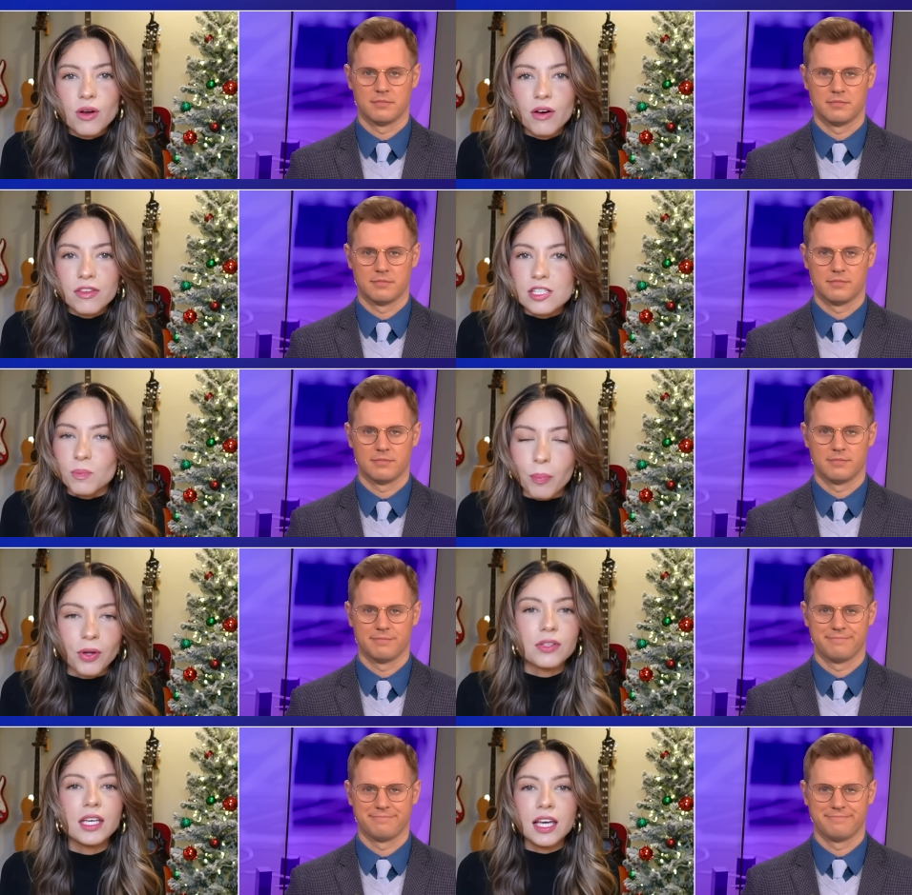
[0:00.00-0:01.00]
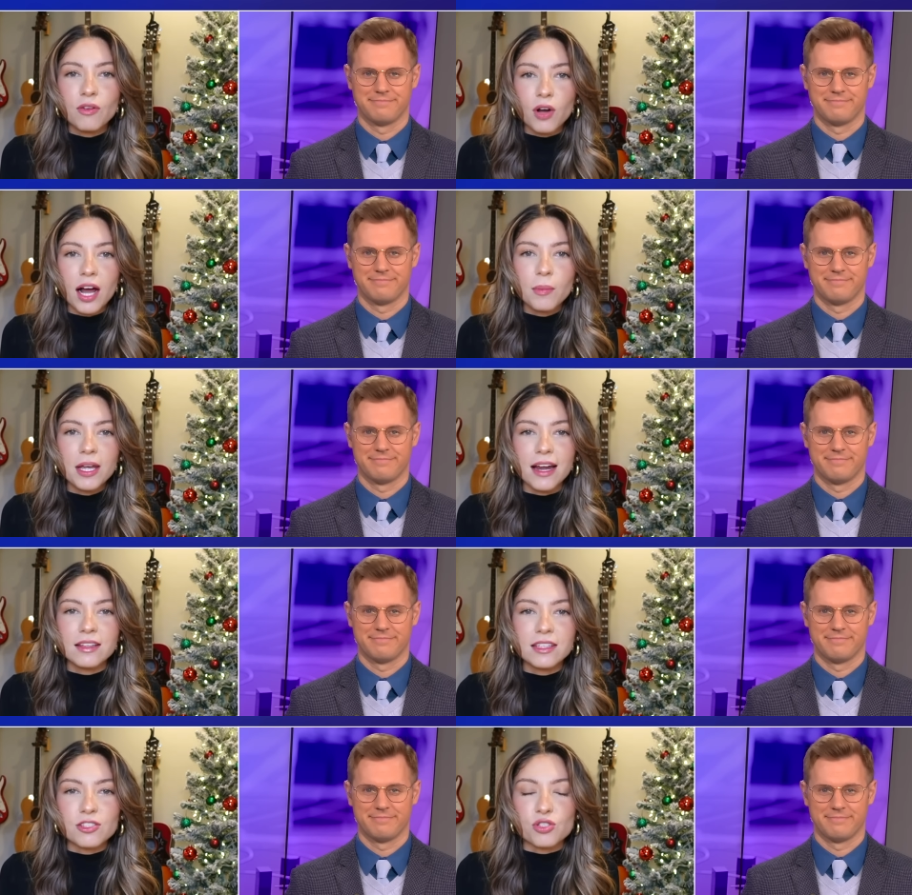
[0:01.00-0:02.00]
Speaker 1: you call this bullying, Robby? I
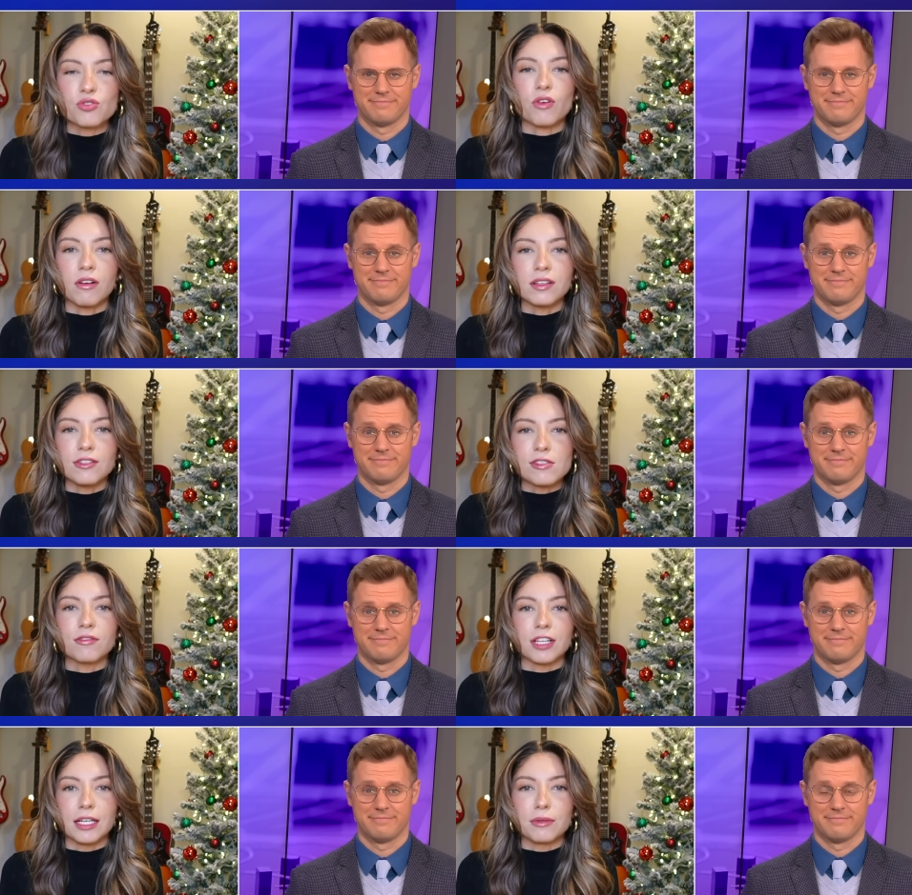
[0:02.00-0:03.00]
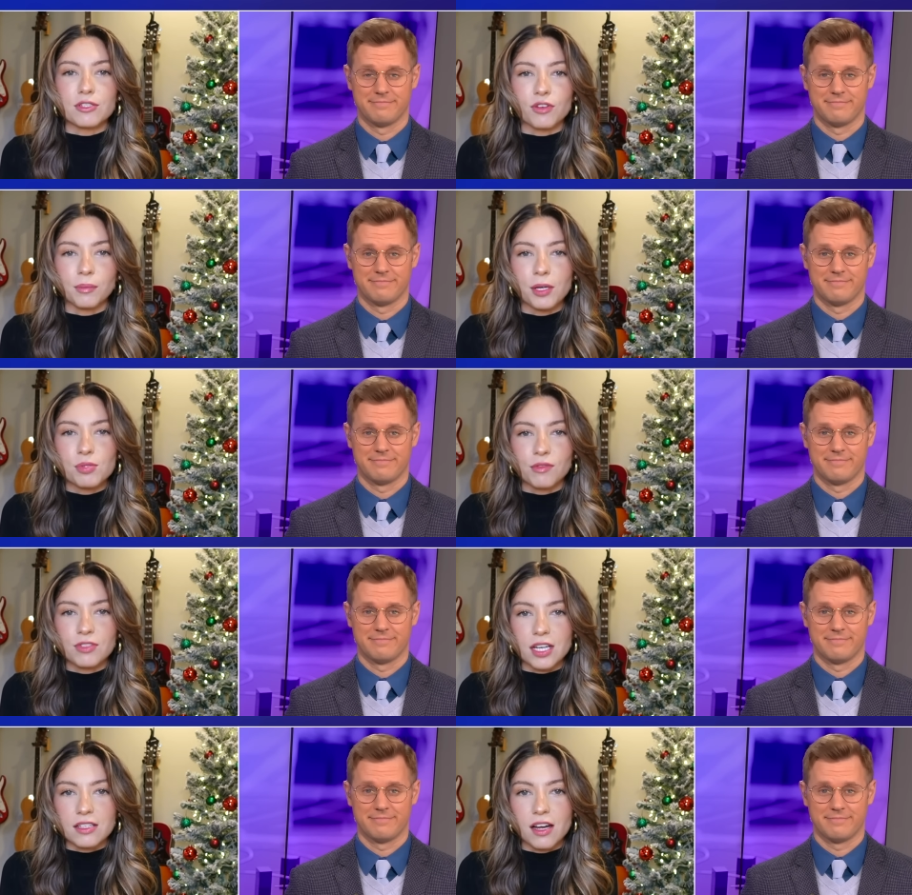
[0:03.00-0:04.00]
think that's strong use of language from Libs
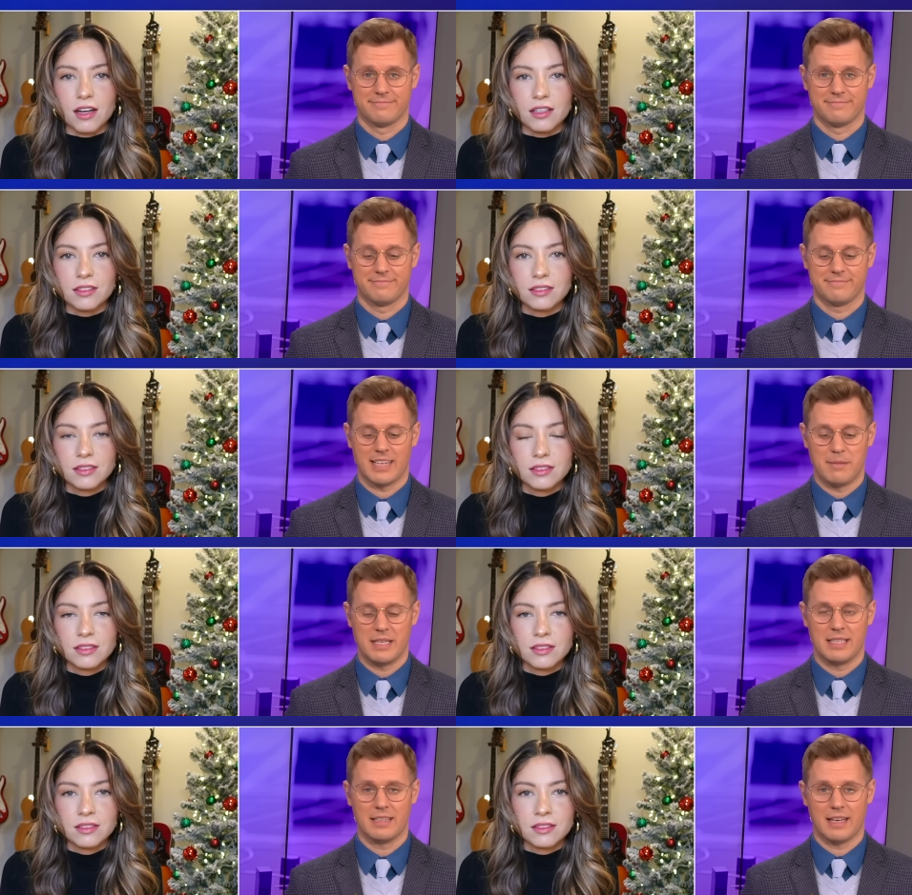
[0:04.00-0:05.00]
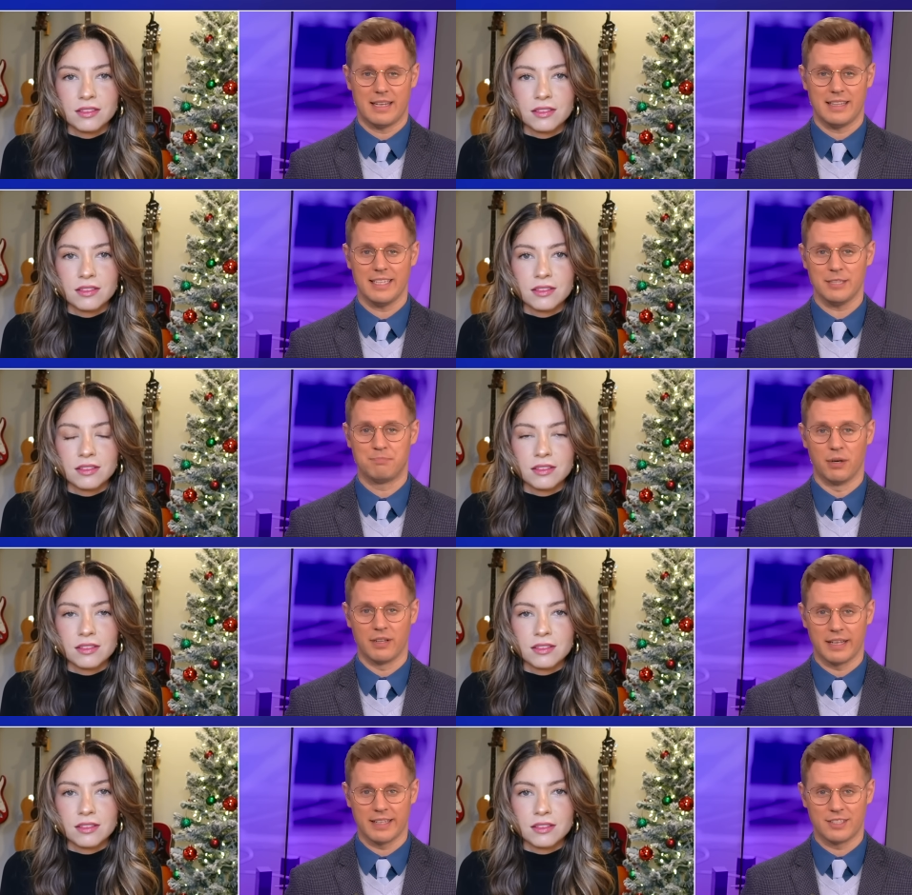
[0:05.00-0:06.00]
of TikTok.
Speaker 2: I mean, I think it's
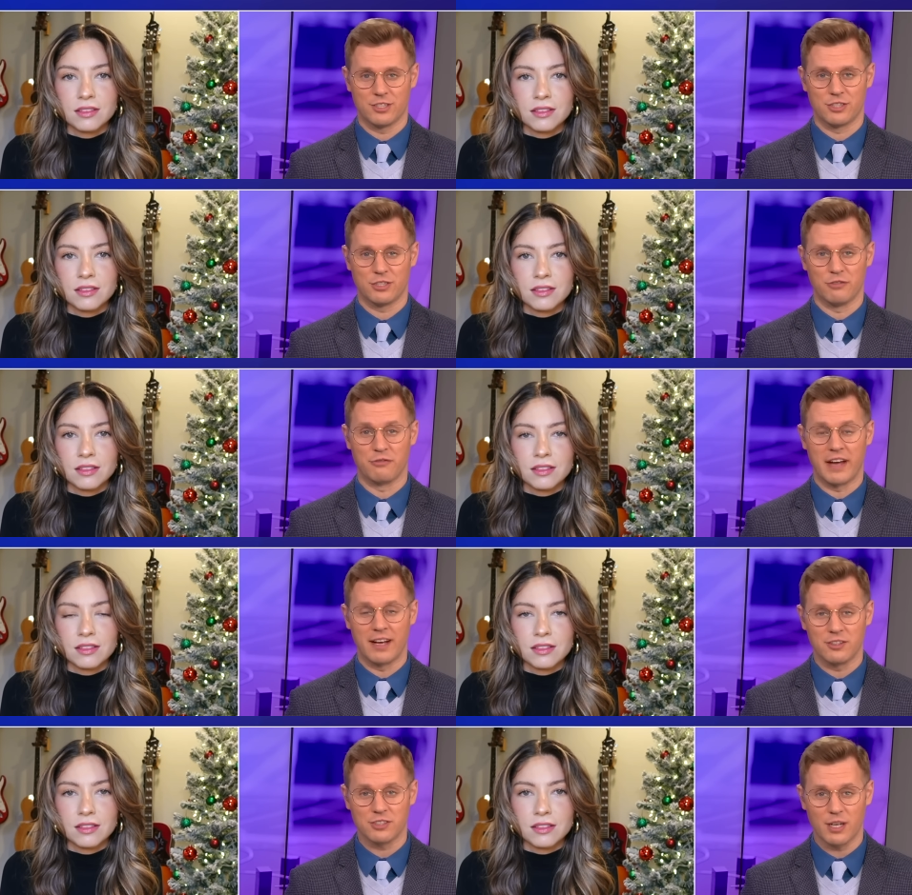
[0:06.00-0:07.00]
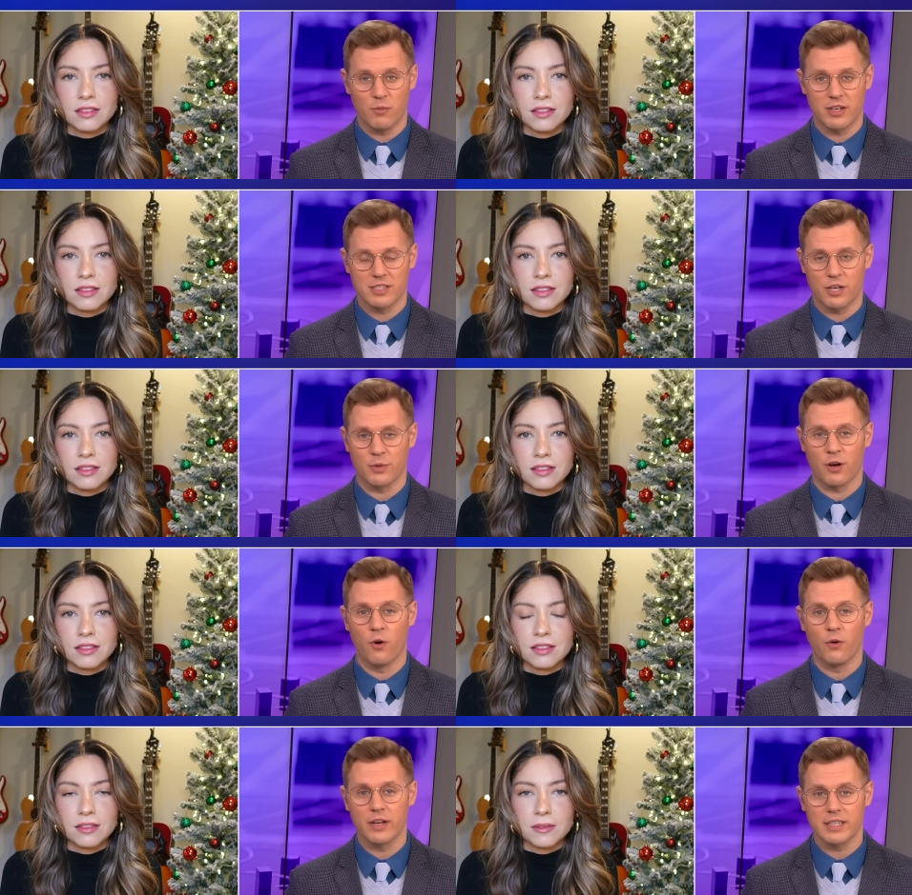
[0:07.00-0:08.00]
bullying to surveil someone, to start
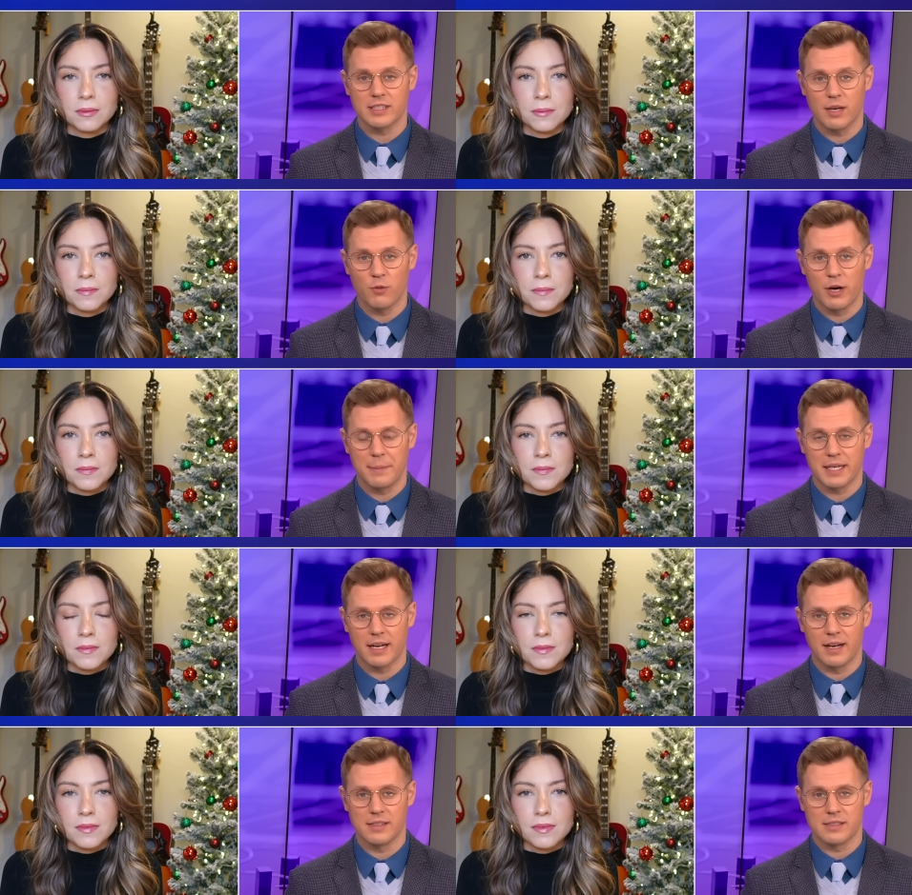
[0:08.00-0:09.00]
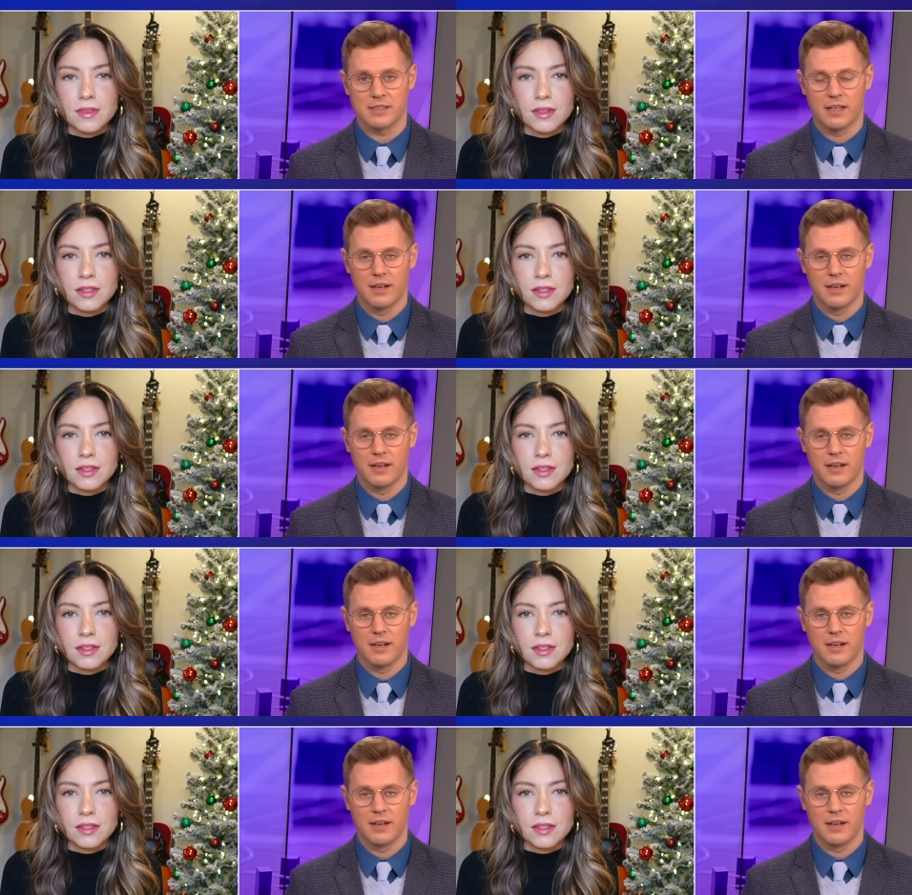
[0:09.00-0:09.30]
recording someone because